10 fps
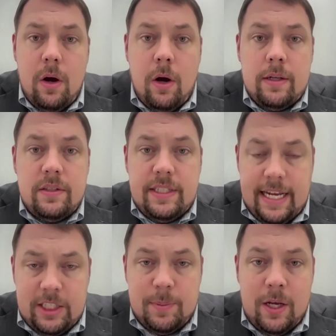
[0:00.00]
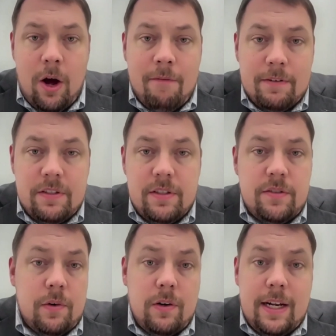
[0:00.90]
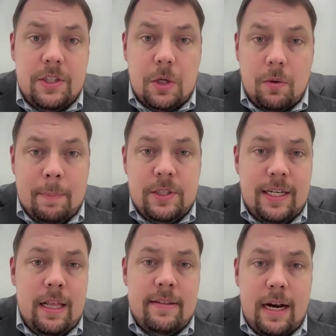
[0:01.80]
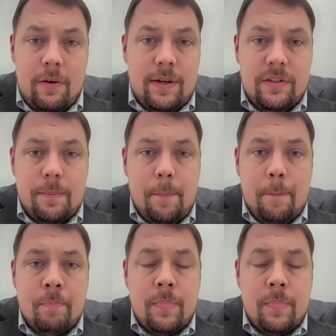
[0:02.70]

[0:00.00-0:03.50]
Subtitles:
on CHP offices for alleged corruption and terrorism.